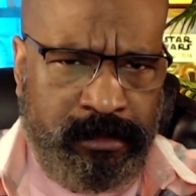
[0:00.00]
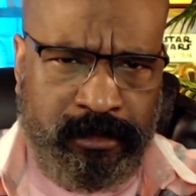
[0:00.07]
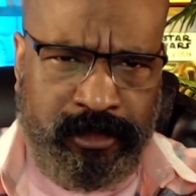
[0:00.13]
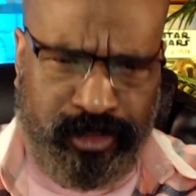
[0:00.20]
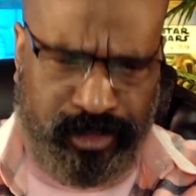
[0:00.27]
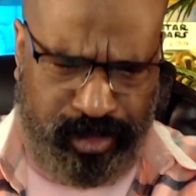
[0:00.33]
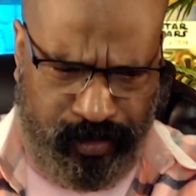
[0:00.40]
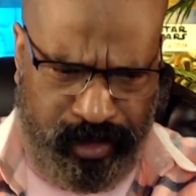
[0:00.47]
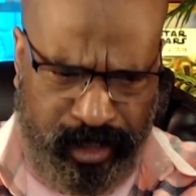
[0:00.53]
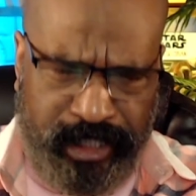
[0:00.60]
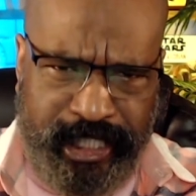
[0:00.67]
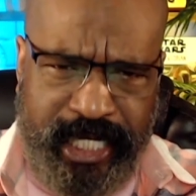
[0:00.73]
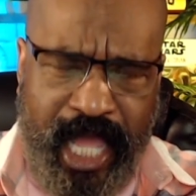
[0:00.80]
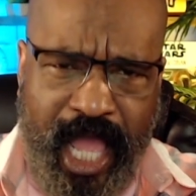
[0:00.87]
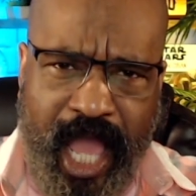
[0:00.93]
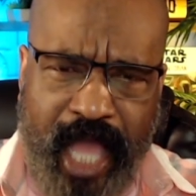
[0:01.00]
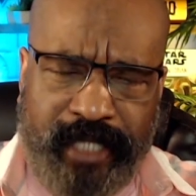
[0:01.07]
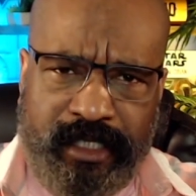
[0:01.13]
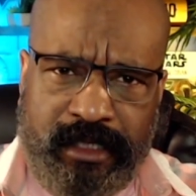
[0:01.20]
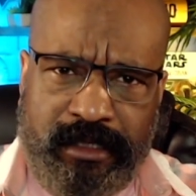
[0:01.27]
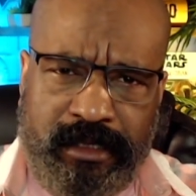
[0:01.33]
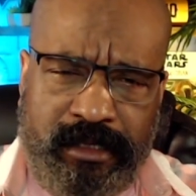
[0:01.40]
Certainly
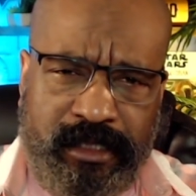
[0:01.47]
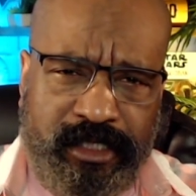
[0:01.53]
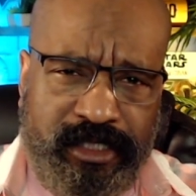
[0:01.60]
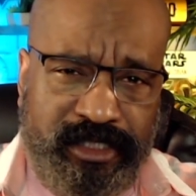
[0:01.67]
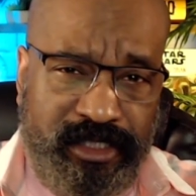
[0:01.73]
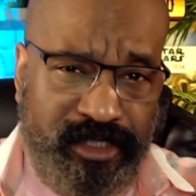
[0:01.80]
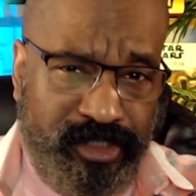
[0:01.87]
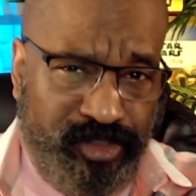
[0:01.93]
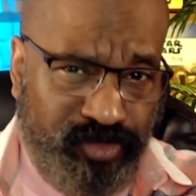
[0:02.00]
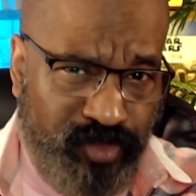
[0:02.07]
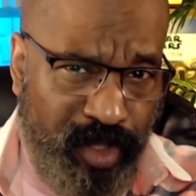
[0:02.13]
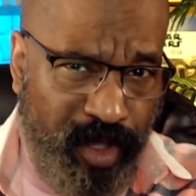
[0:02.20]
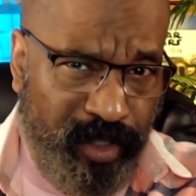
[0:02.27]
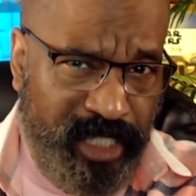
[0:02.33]
not. She's a strong,